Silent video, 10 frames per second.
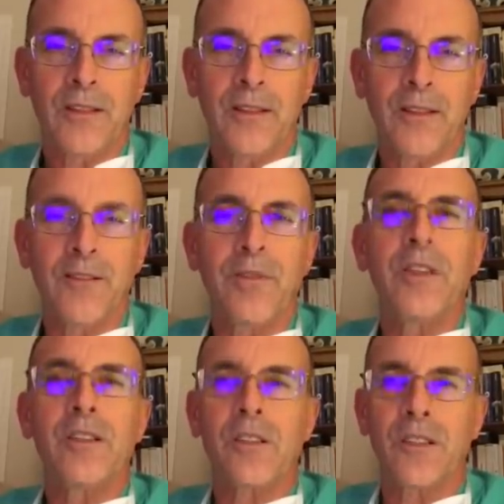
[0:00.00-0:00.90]

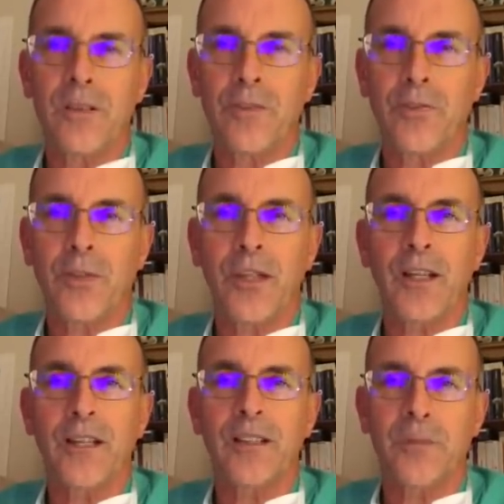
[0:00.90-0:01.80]
conveniently
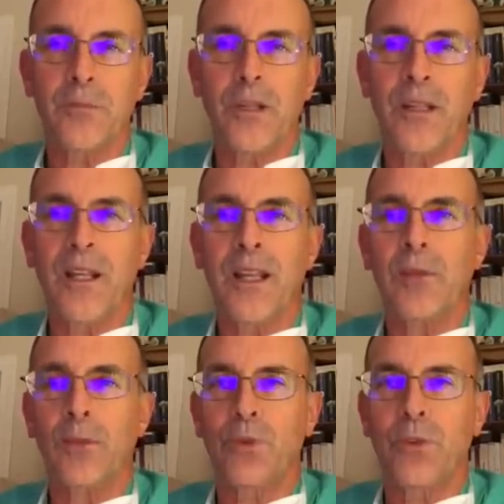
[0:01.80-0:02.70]
forgetting that McCain
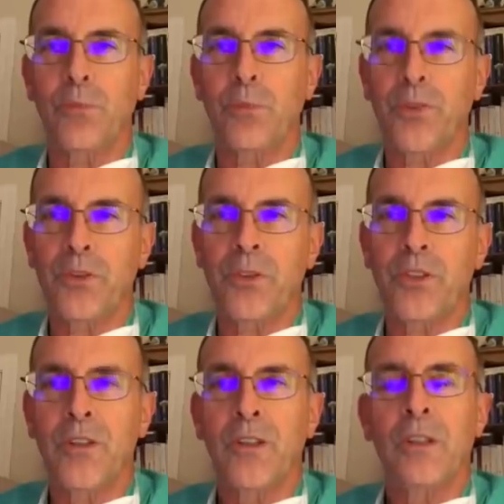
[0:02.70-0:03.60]
was
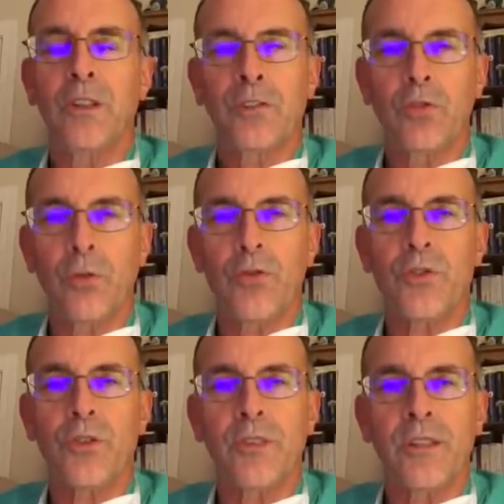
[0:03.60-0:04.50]
imprisoned,
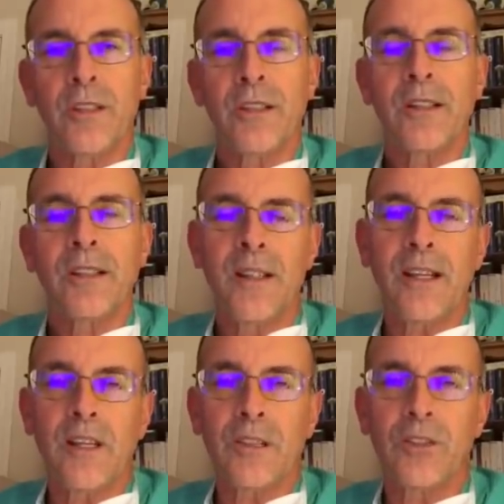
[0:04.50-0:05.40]
tortured, and
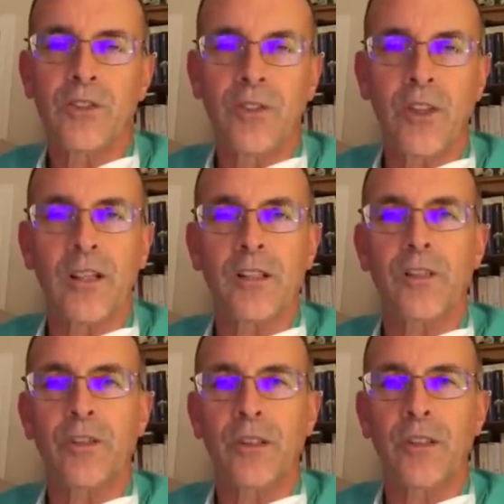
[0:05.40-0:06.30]
held in
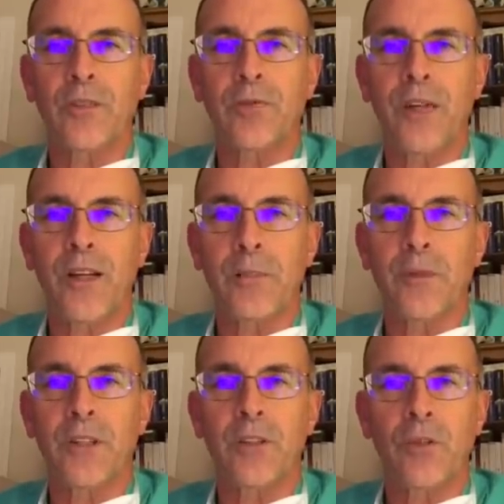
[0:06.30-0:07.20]
solitary
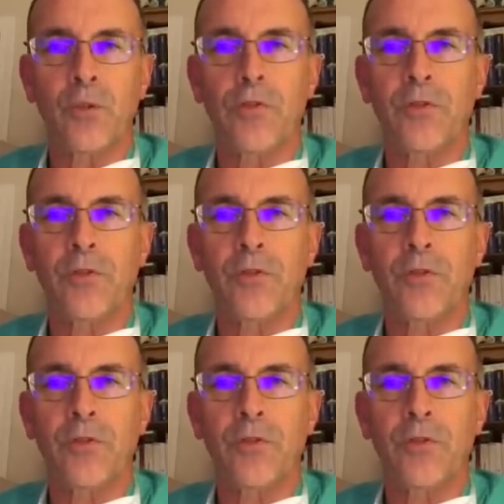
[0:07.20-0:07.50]
confinement in North